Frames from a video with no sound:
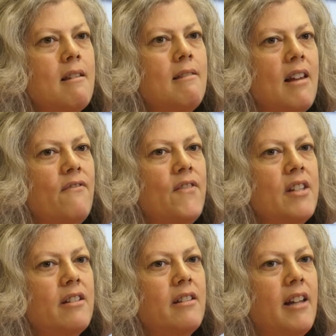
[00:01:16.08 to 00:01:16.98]
They
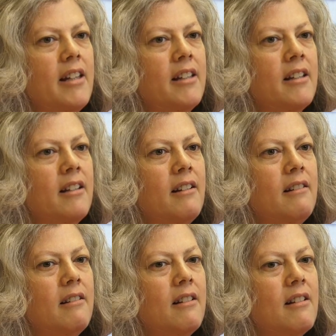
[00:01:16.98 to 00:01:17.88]
feel they can
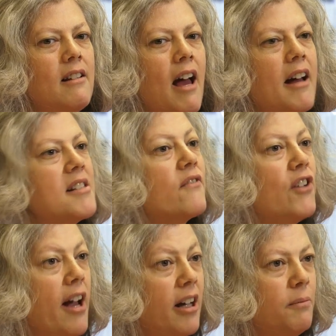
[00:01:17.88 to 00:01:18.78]
ask
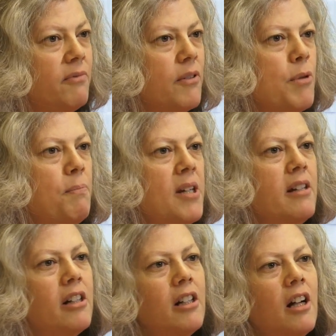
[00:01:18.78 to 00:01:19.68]
for help from a
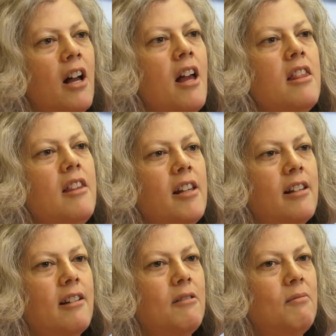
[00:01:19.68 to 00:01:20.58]
peer. They
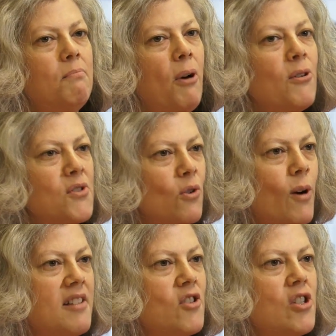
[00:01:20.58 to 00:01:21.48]
can pose
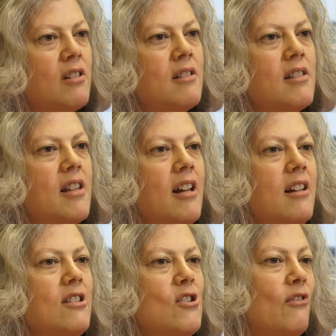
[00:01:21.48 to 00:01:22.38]
questions.
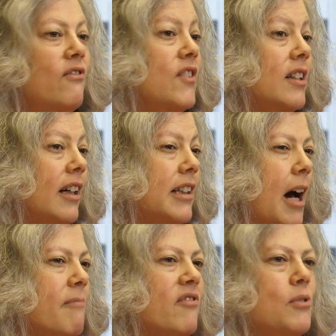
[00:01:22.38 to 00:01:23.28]
They don't feel
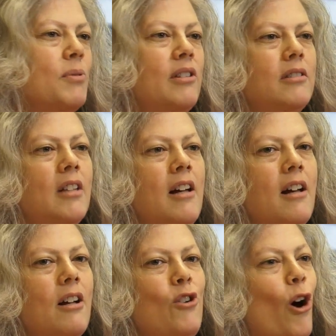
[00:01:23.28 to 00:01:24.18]
uncomfortable
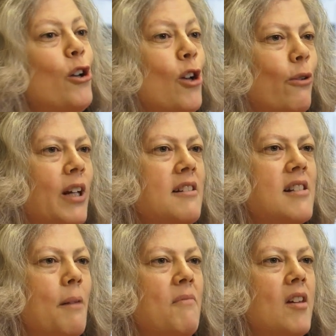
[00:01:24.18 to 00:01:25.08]
not knowing
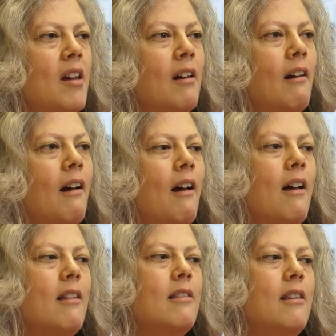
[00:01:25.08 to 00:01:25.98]
something.
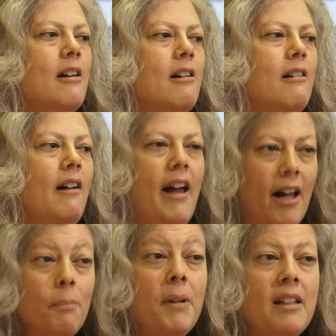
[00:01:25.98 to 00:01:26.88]
They're
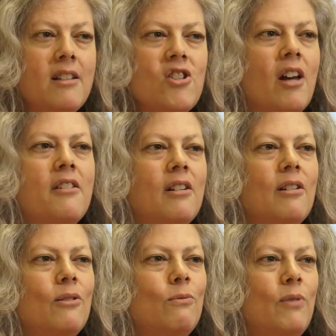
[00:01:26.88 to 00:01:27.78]
helping each
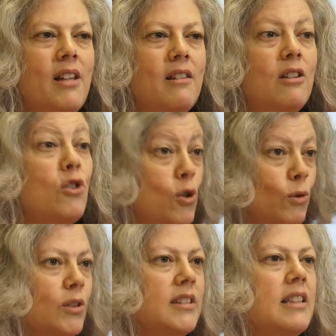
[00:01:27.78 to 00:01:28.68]
other with the
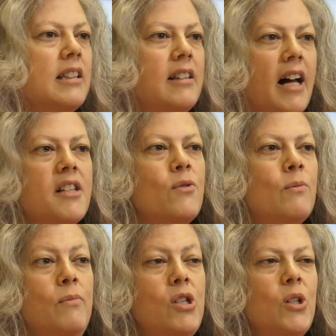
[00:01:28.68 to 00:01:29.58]
tools in the
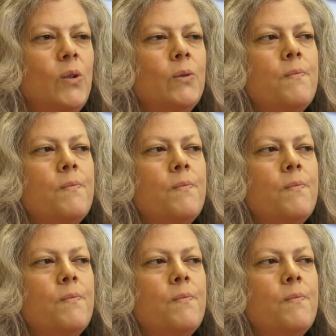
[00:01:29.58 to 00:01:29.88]
classroom too.